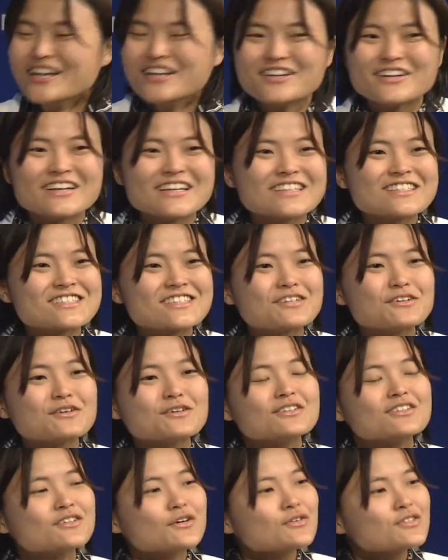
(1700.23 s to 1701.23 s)
Right?
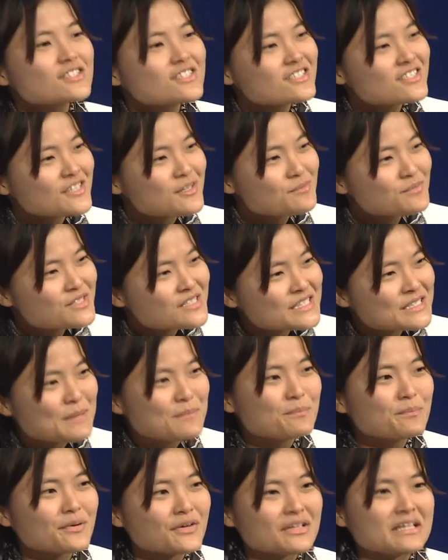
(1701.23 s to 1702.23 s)
So those are some
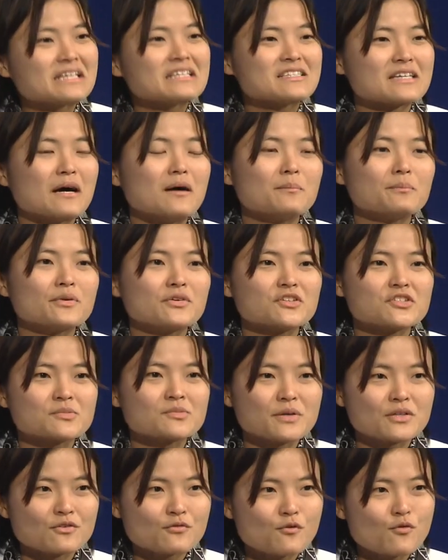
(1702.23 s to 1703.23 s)
simple examples.
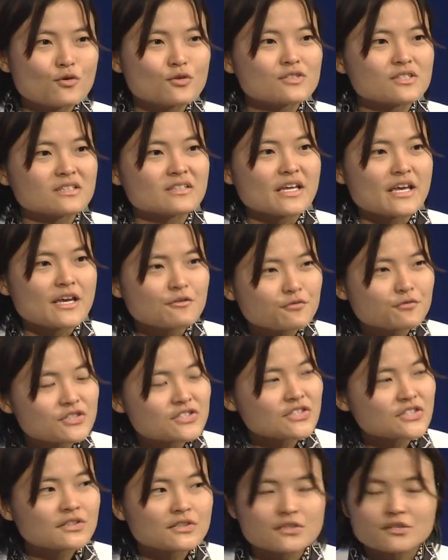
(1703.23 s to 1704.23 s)
But of course, in every
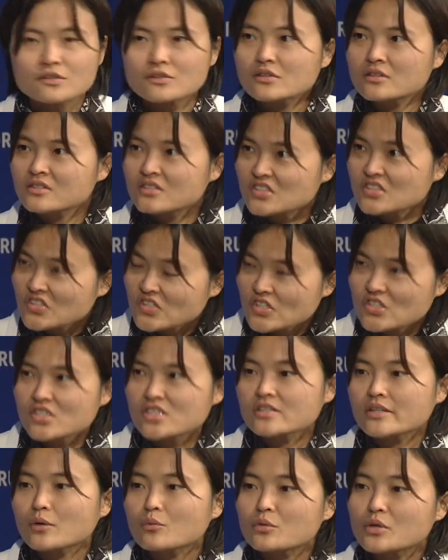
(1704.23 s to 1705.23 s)
single
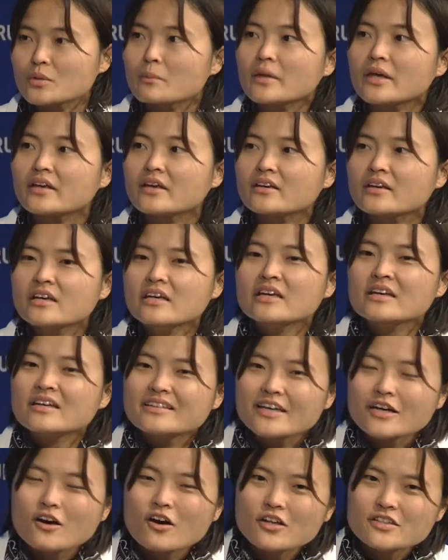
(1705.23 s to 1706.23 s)
decision that we make,
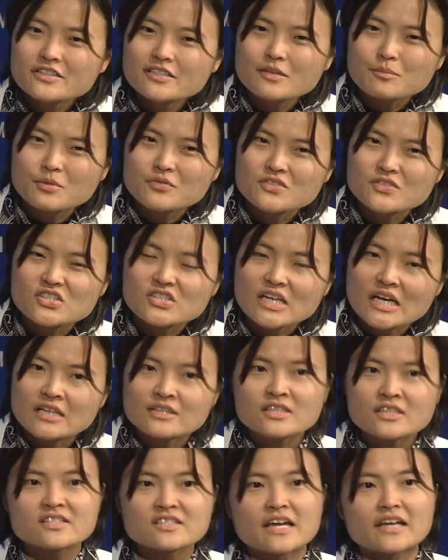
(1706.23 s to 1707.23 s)
that concept of just
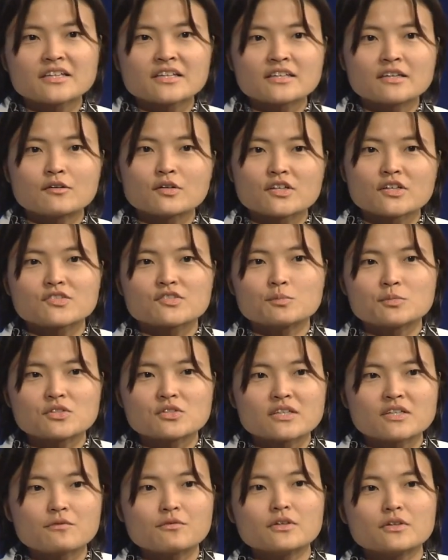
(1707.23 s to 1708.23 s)
understanding our
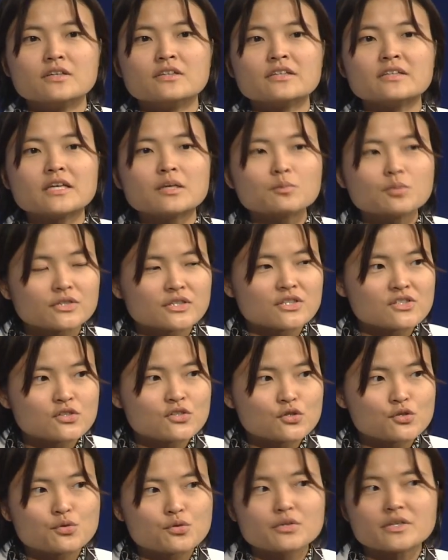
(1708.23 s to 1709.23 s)
customers have enabled us
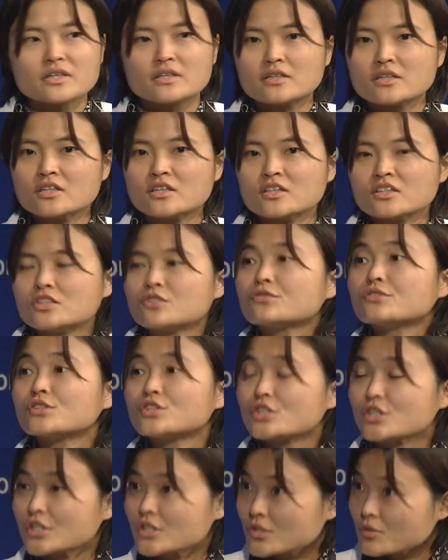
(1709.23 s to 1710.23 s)
to create a
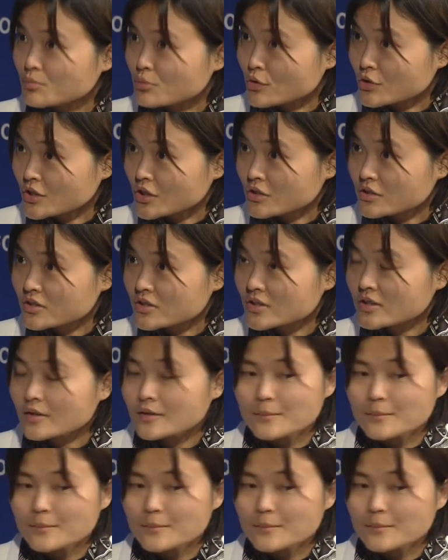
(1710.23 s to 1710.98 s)
differentiated product.